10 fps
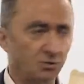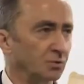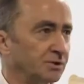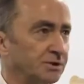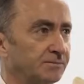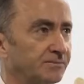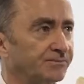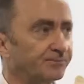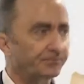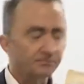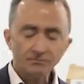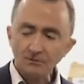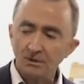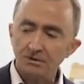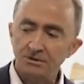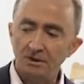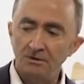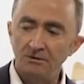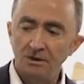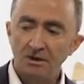exhaust.
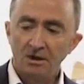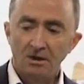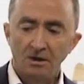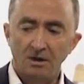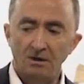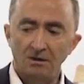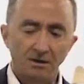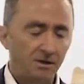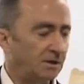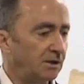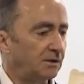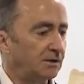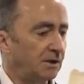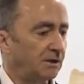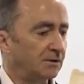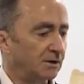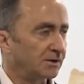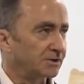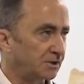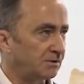So in the
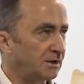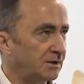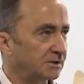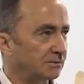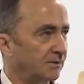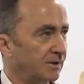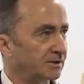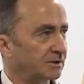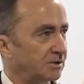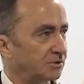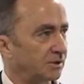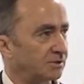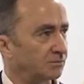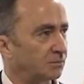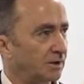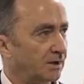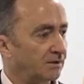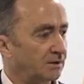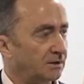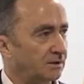last 2 years we've had a situation where
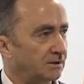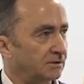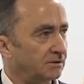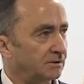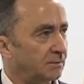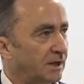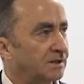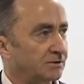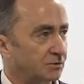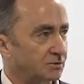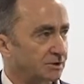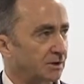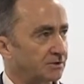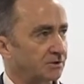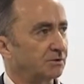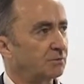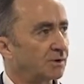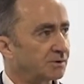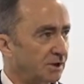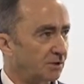the main exhaust goes through
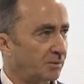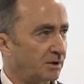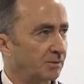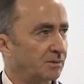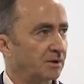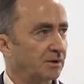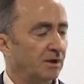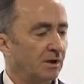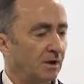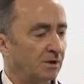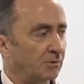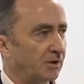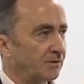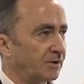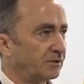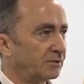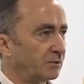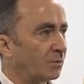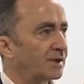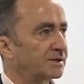one tailpipe. We have a thing
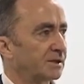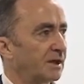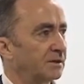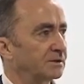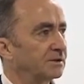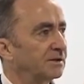called a wastegate,